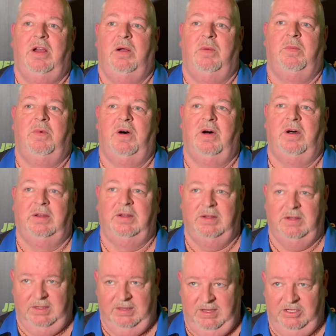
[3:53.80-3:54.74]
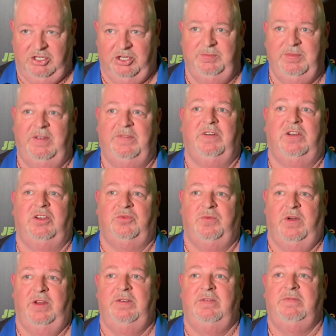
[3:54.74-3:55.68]
but this should be first
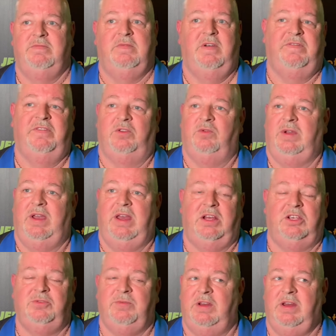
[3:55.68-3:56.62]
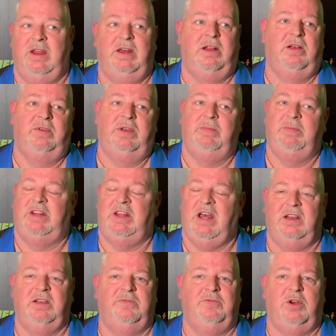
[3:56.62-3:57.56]
one if I don't get this one, then I'll aim my
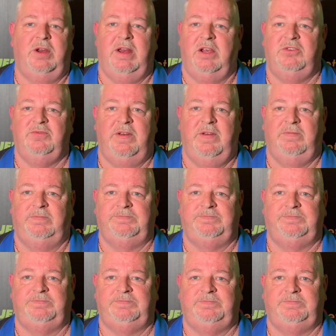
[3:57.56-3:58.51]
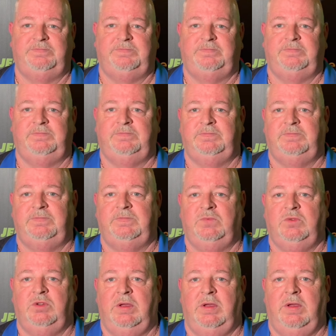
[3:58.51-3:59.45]
target for the next one. Is it Sydney is
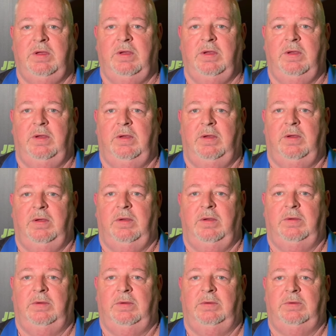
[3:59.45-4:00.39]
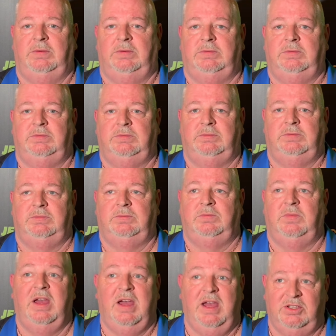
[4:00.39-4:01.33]
very much top of your priority list then?
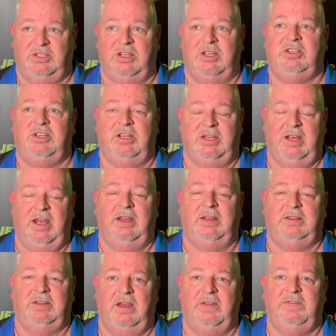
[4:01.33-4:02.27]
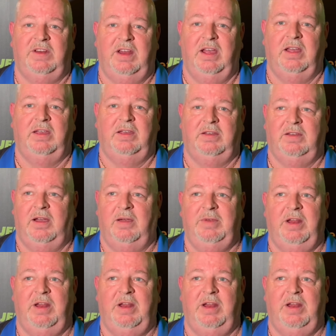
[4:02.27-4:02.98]
It is this year, yeah, definitely. I mean,